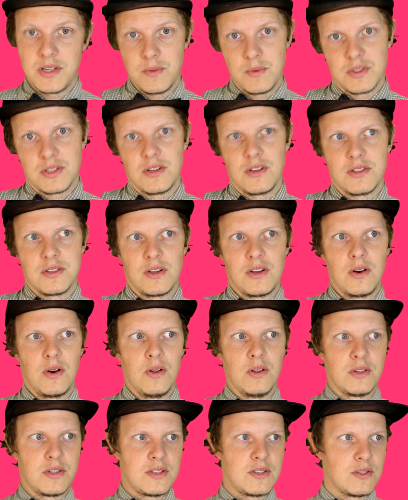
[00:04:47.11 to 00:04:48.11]
She was also
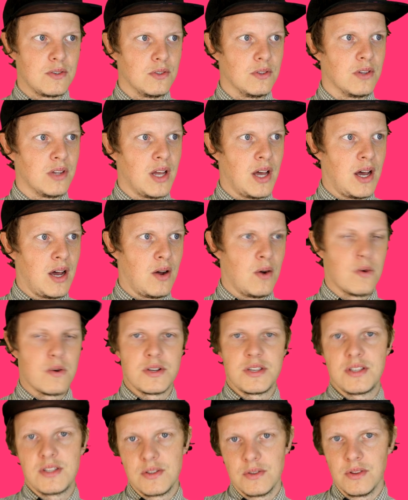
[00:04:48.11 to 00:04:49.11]
called Sunna
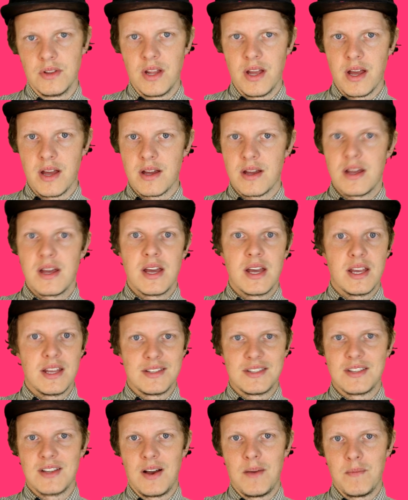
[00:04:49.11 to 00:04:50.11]
or Sunne
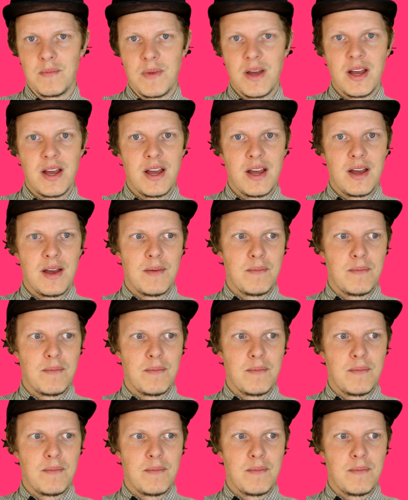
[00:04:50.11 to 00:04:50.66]
in some